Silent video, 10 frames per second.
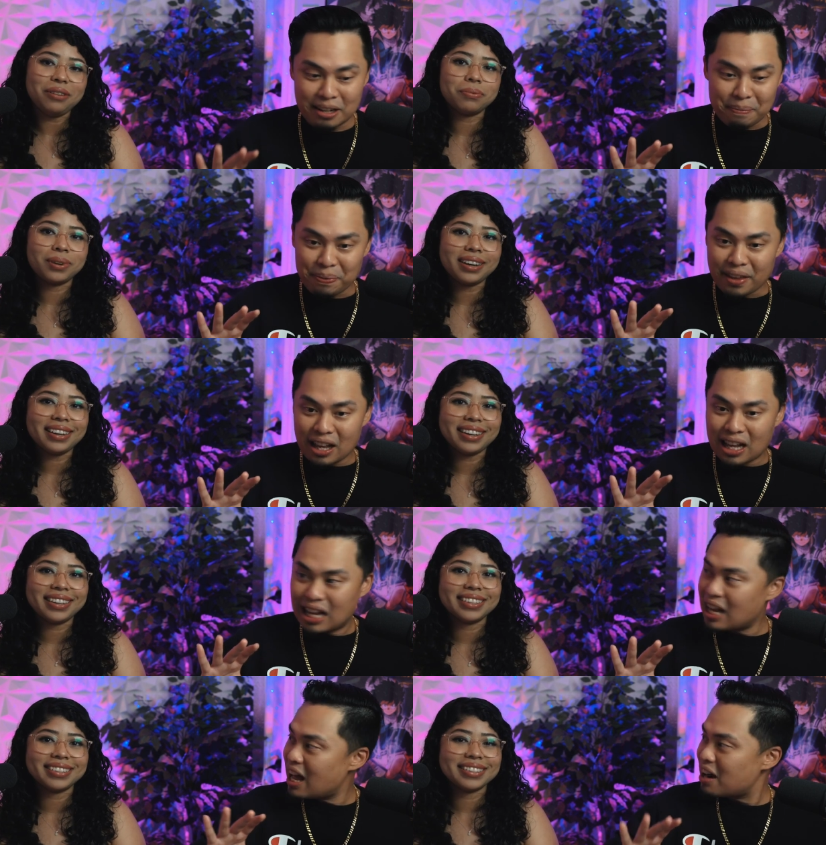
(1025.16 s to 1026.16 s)
Speaker 1: It
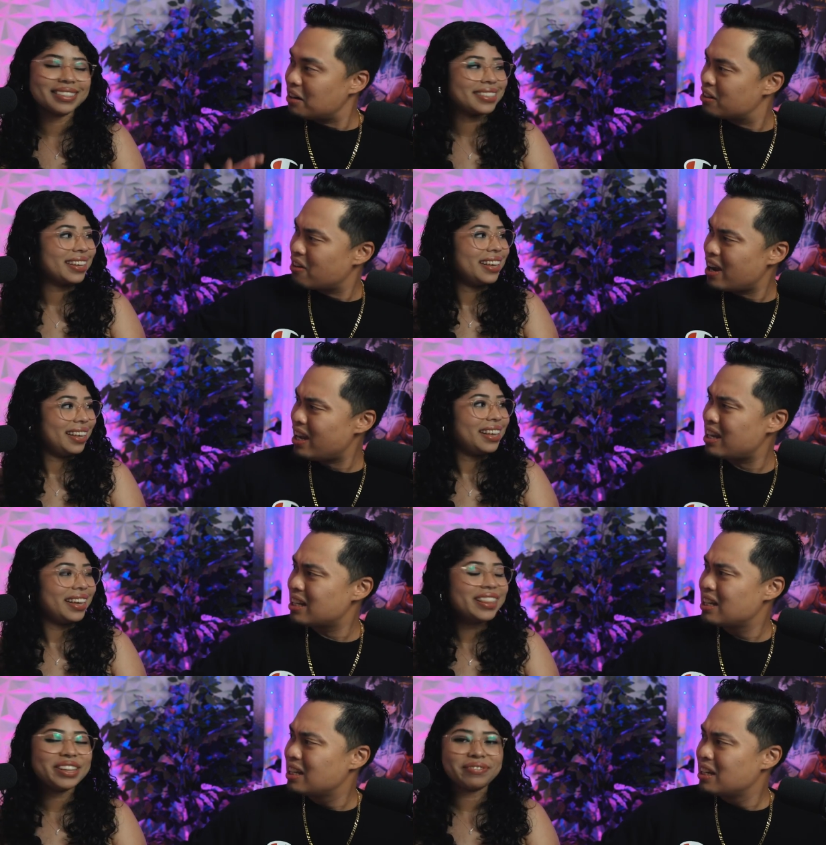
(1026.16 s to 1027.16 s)
was. right?
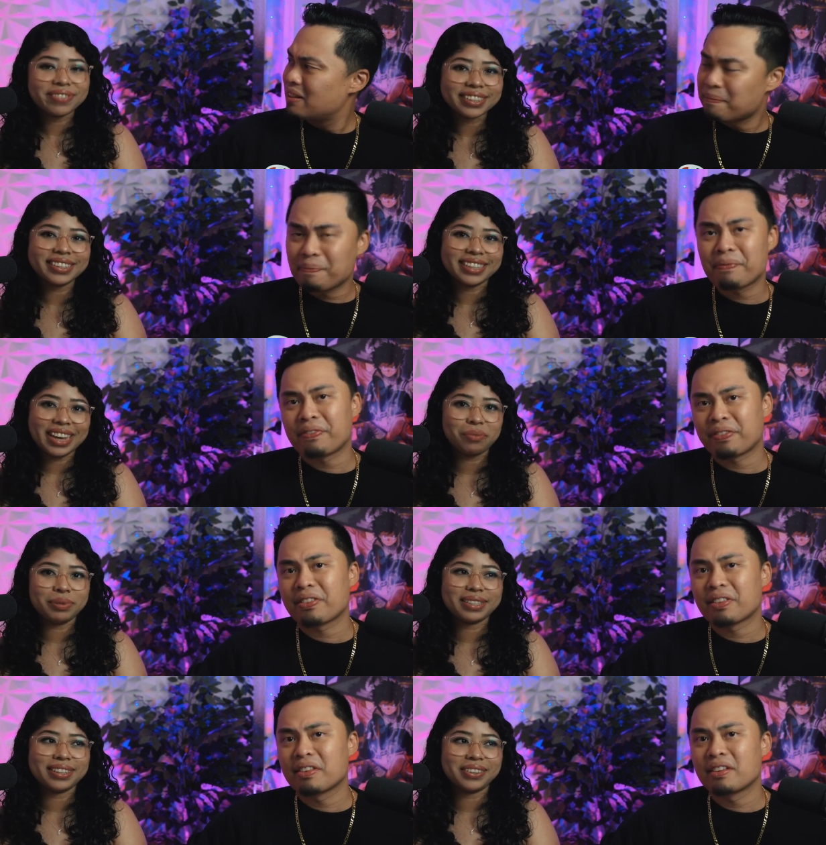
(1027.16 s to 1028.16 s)
In the first
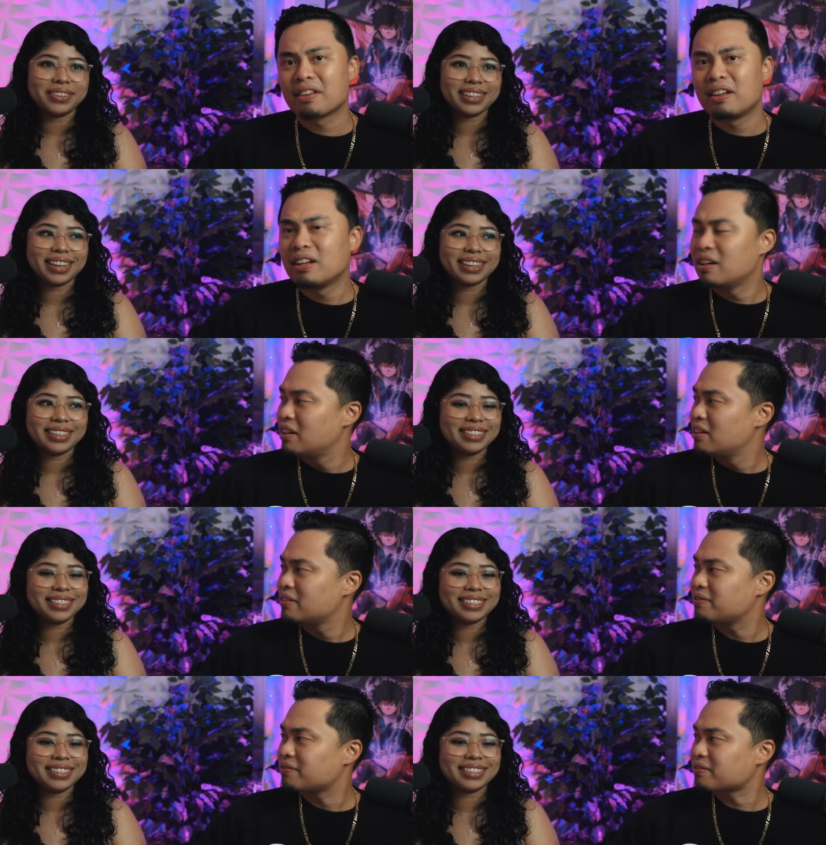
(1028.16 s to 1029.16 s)
episode, like
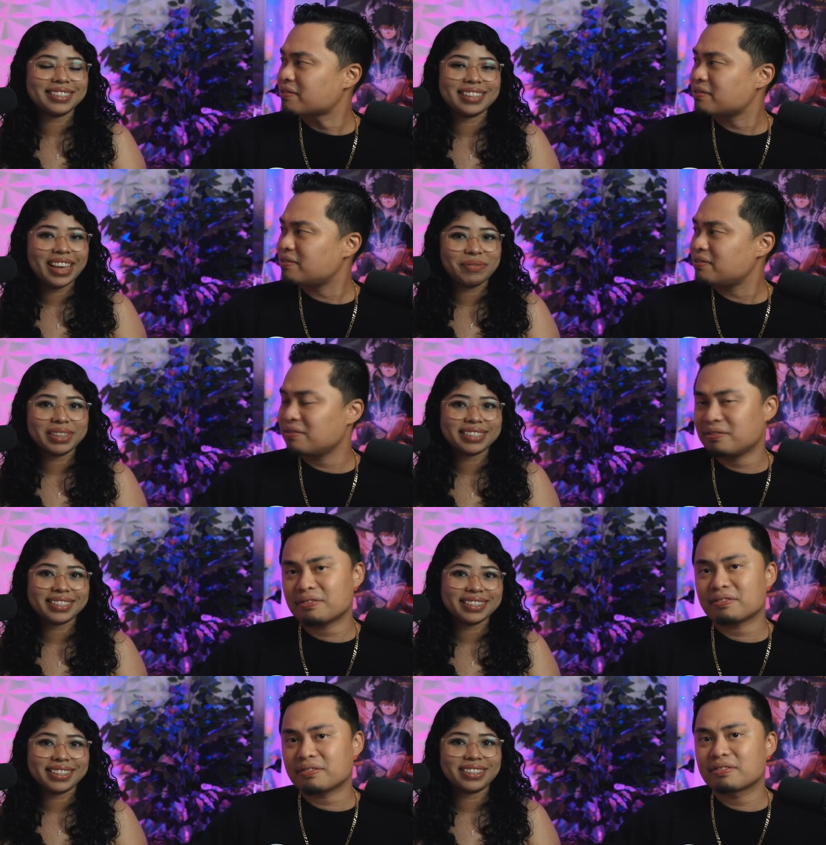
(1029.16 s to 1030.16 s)
it's just the same as
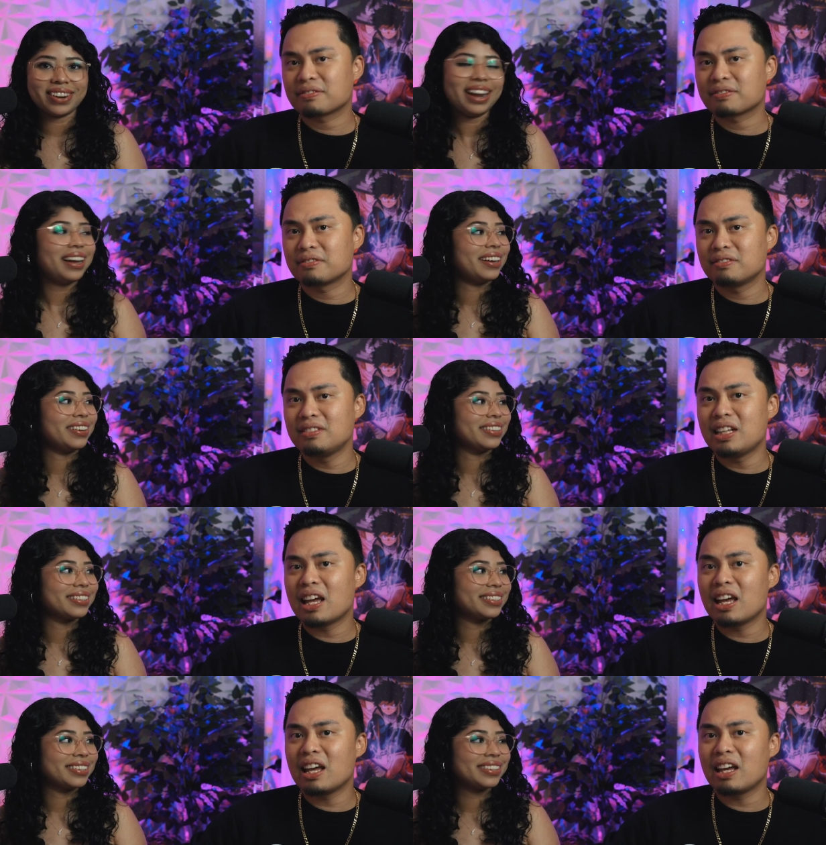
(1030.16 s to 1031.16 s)
Guilty Crown.
Speaker 2: Yeah,
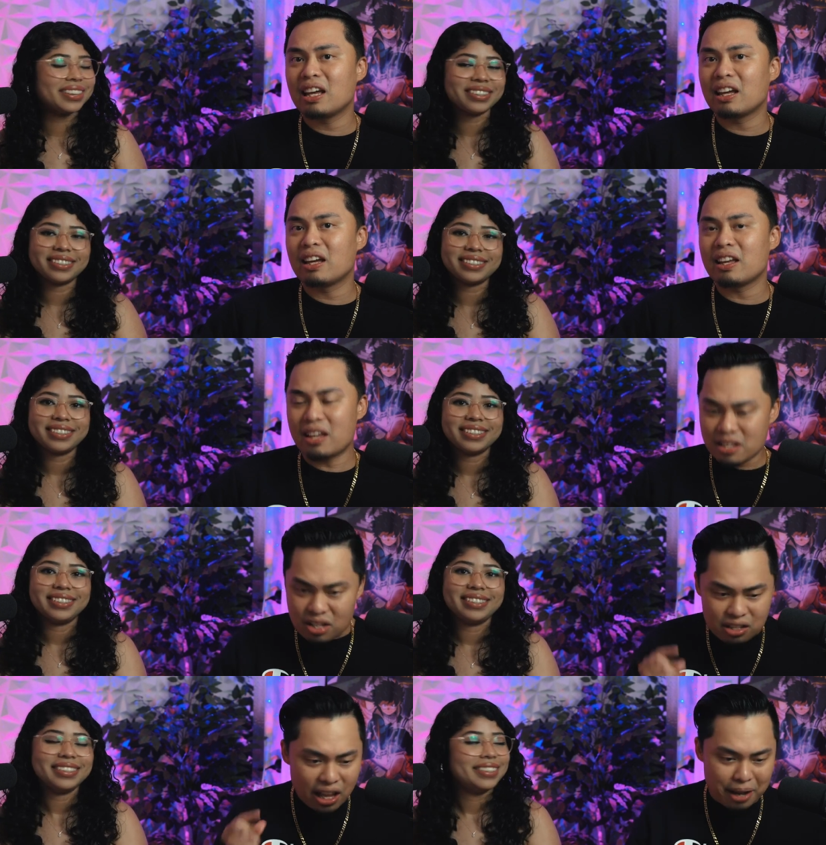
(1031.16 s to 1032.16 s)
you know? it
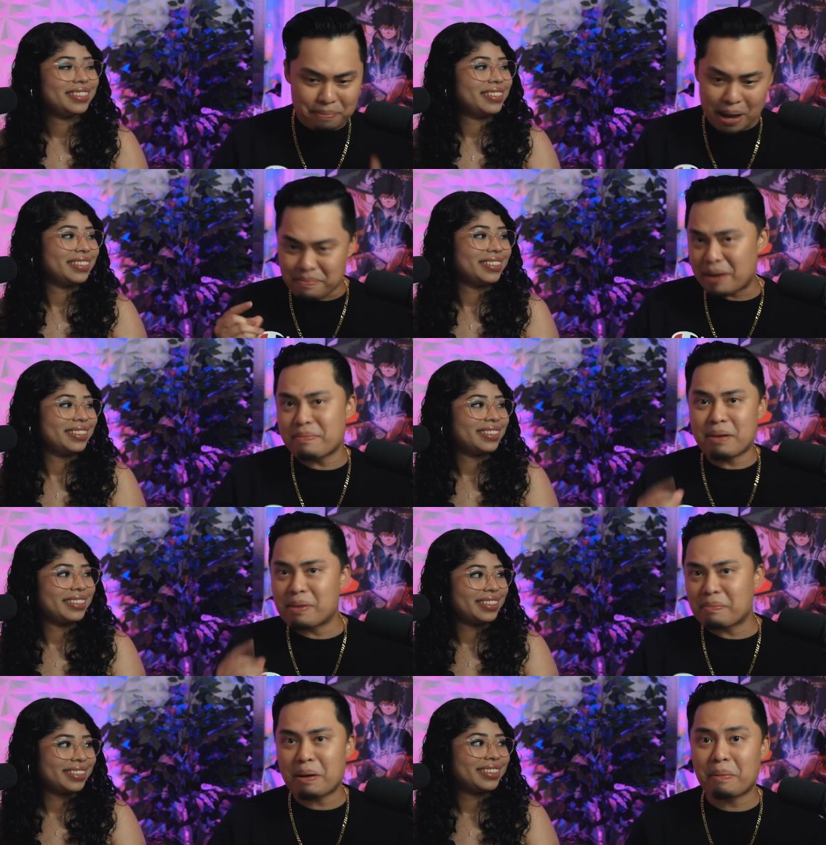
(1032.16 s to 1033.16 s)
just like bam, bam,
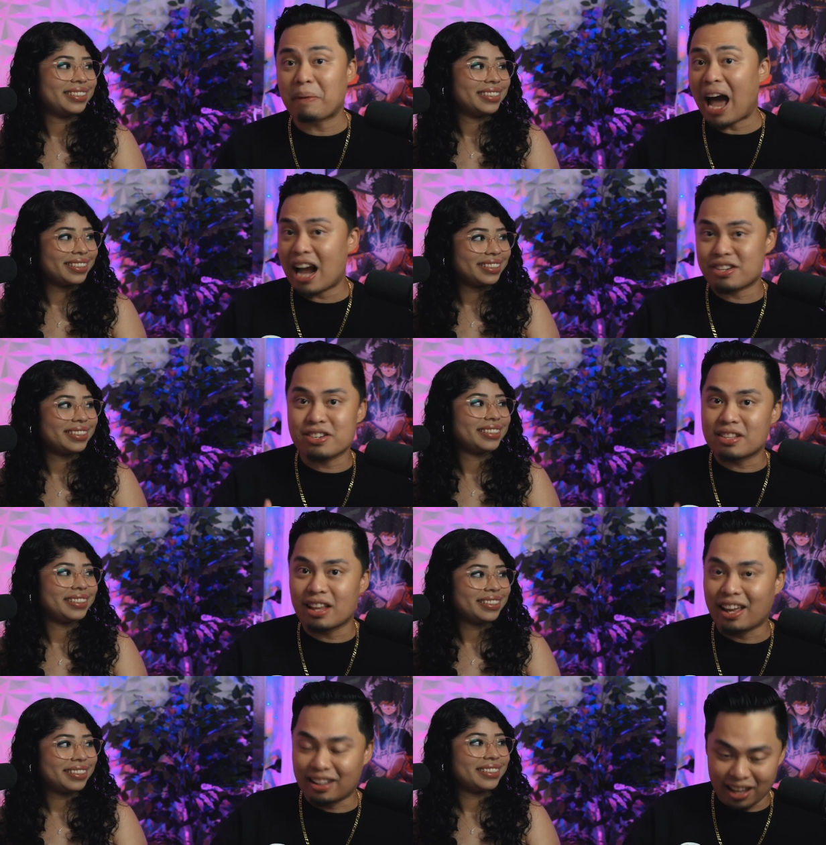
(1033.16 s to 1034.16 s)
bam, bam, bam,
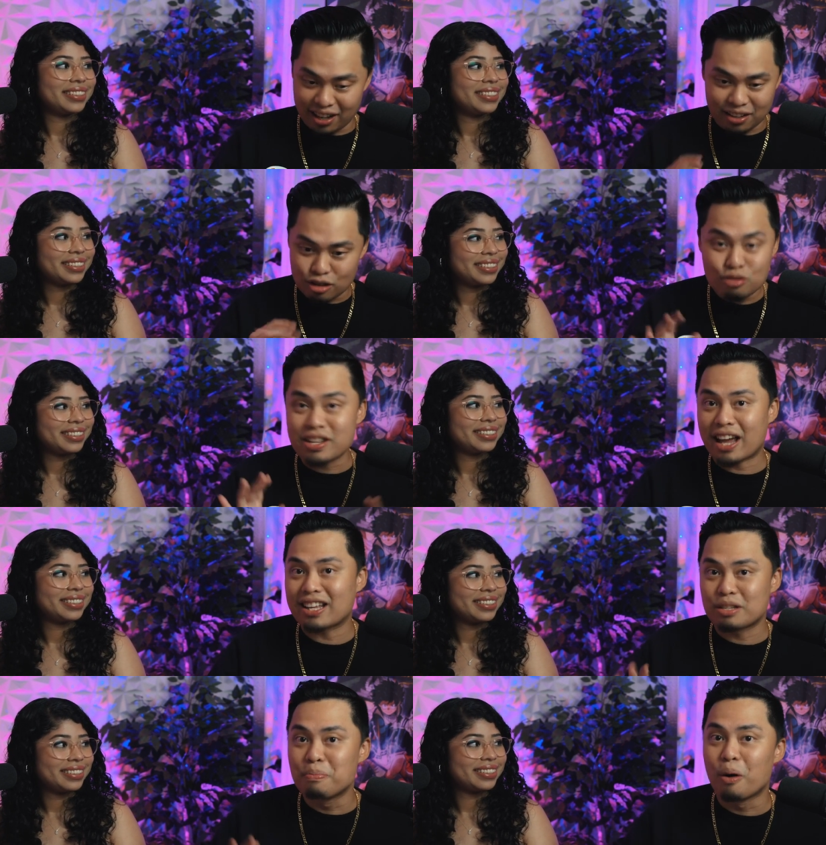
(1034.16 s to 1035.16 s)
action, like like two
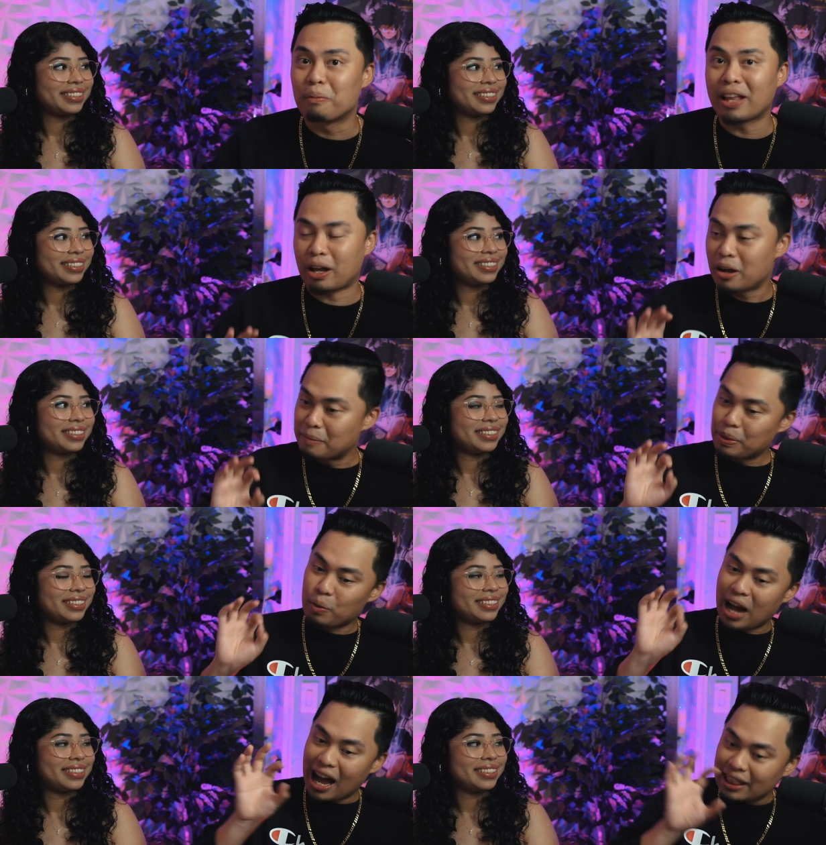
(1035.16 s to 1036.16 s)
seconds, boom. Like
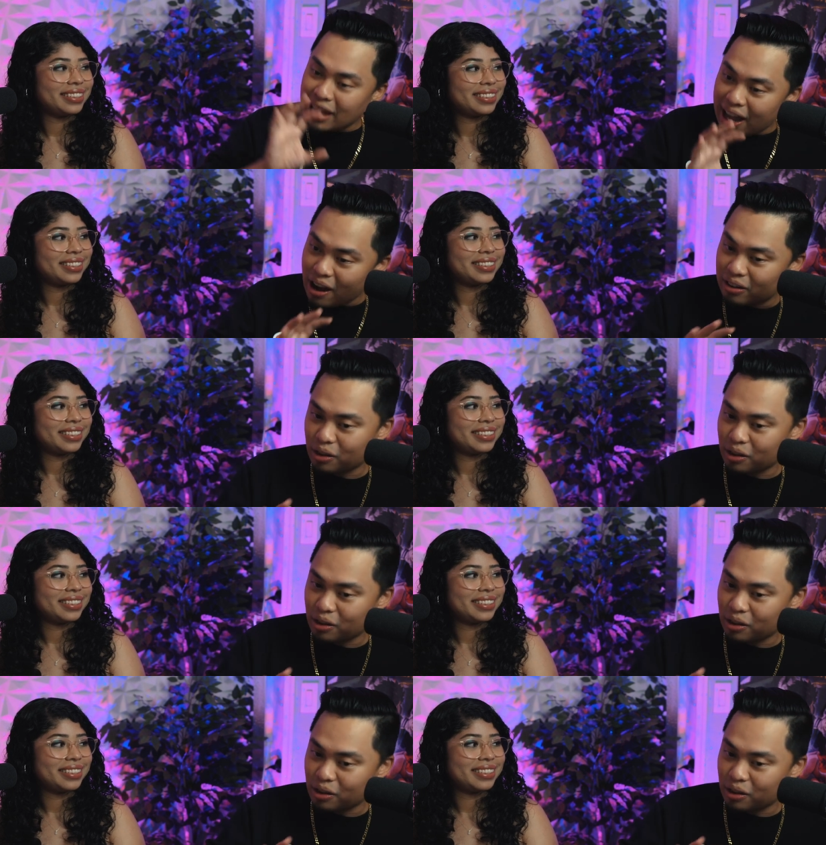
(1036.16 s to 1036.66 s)
we got a layout